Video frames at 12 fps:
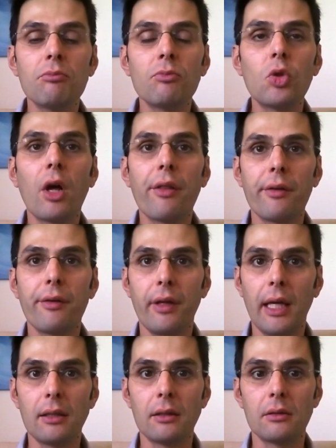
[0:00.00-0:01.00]
rather
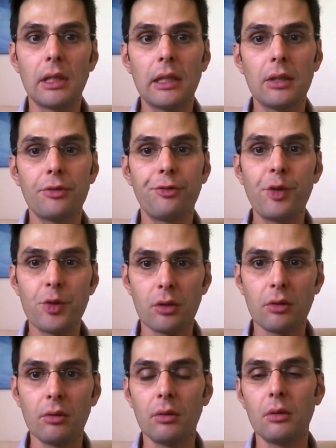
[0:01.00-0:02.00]
than a
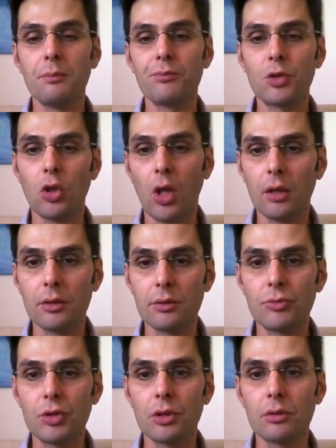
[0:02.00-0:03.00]
physical,
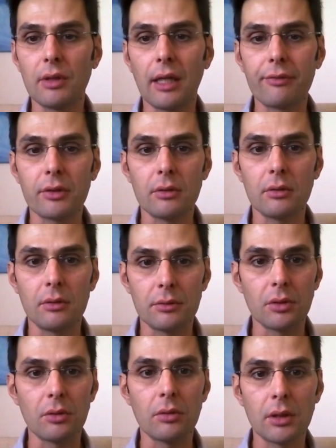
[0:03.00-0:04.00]
geographical
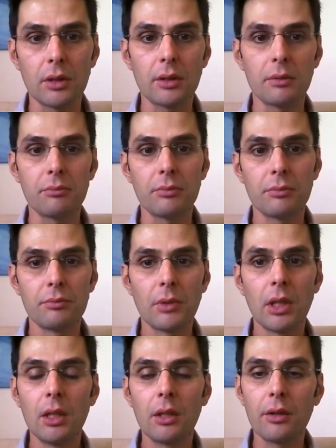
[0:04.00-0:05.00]

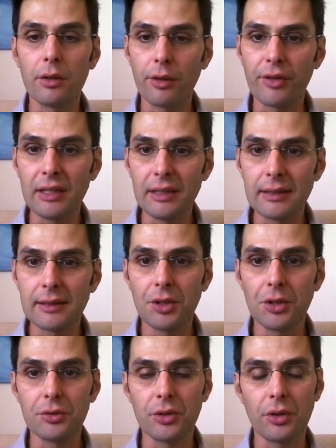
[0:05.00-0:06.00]
earth that is
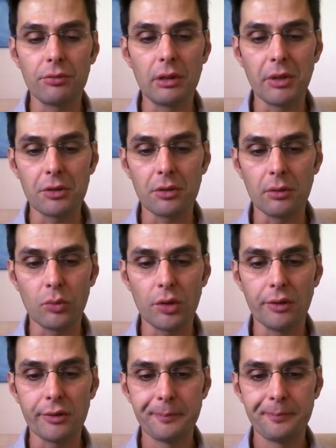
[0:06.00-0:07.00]
here in this three-dimensional world.